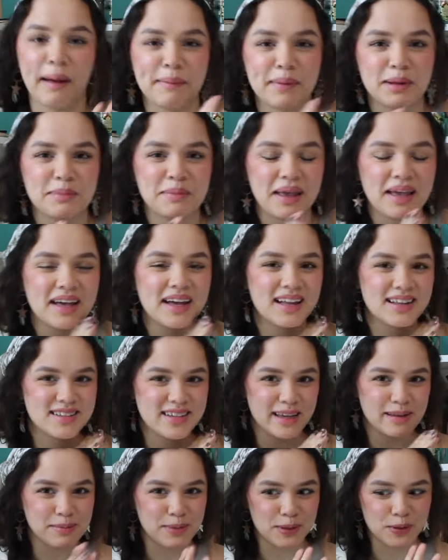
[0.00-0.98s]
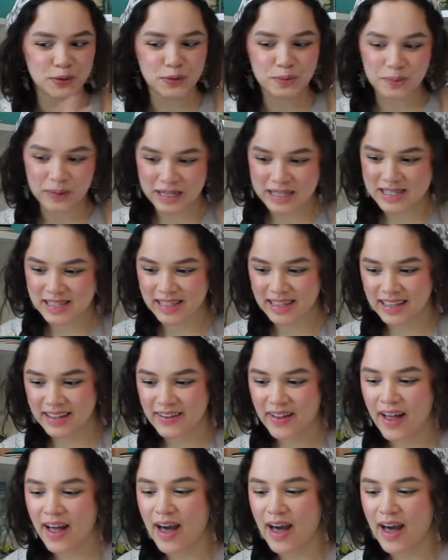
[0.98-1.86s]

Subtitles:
I'm gonna make a debut bracelet